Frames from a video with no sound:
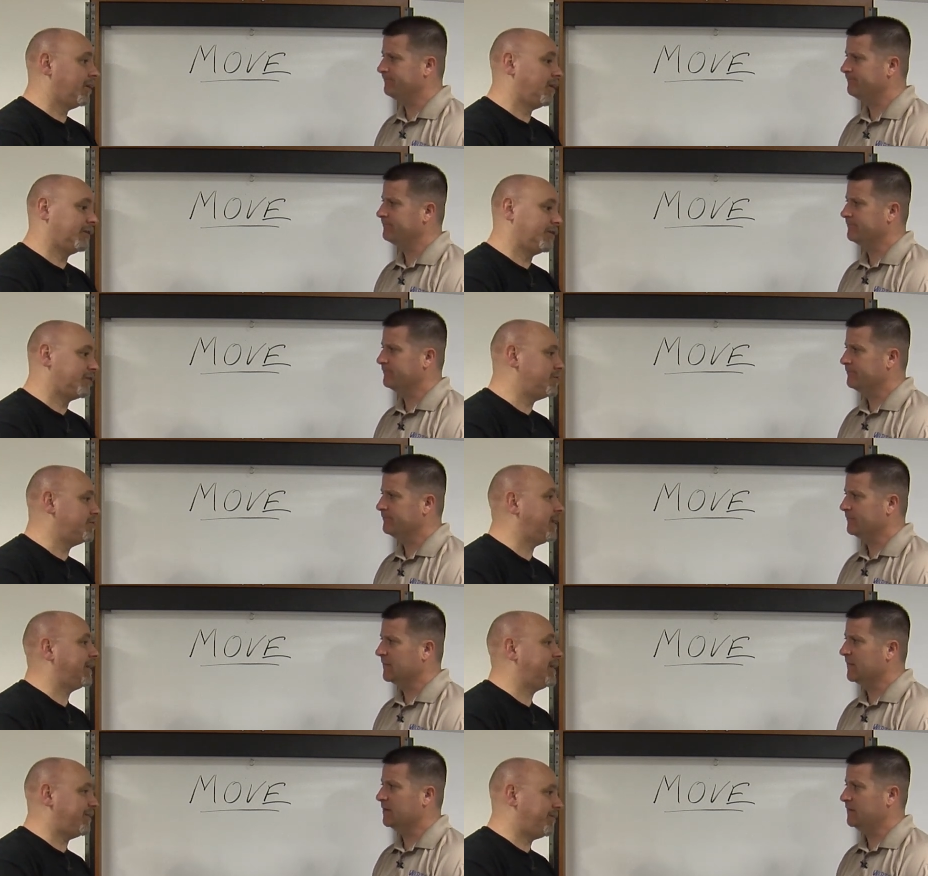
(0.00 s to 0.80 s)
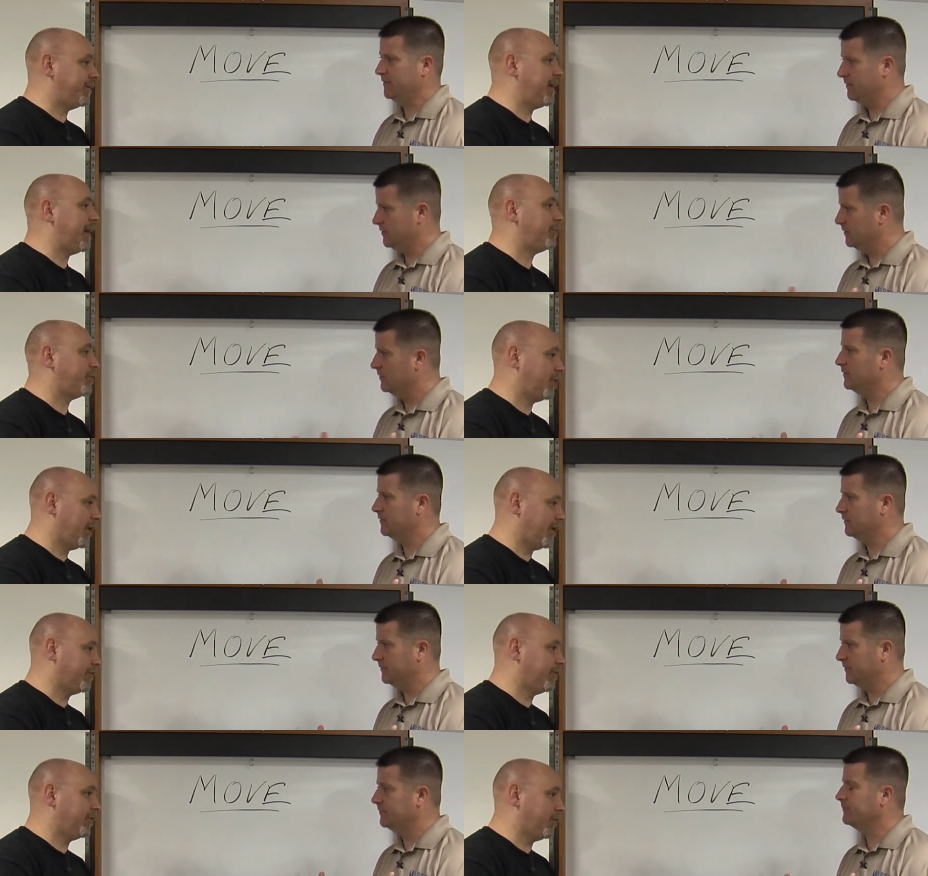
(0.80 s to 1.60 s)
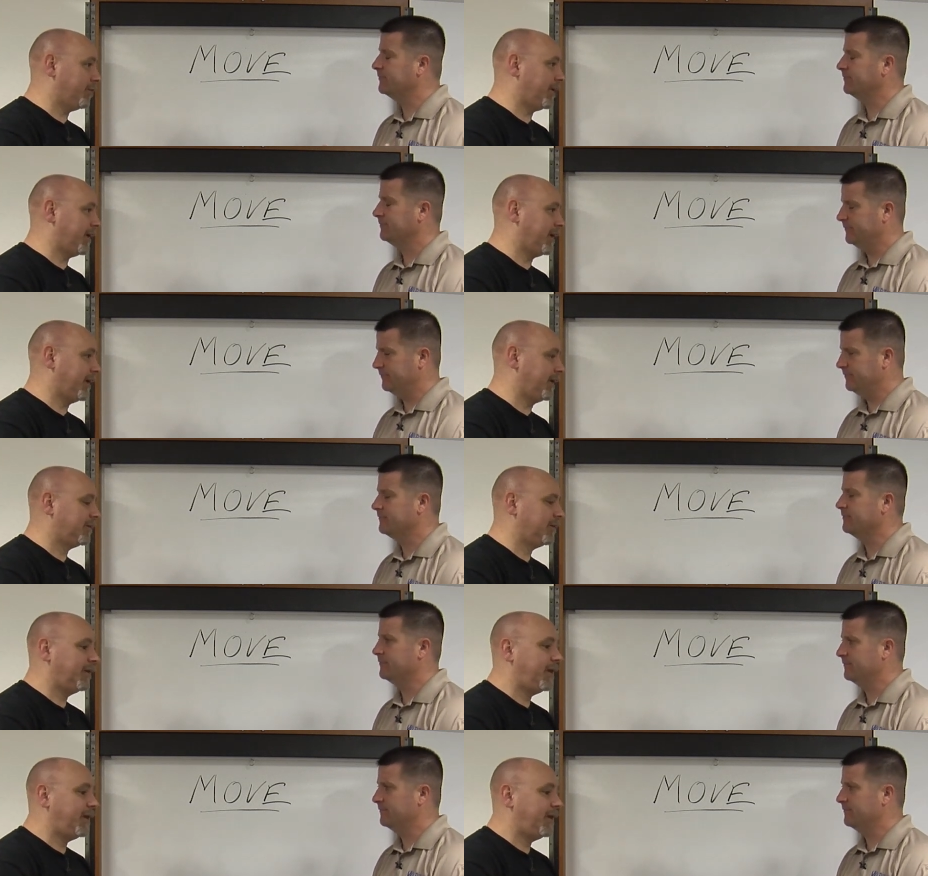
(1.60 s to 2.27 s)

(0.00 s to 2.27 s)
Speaker 1: unless you've got that phenomenal cover that you're behind.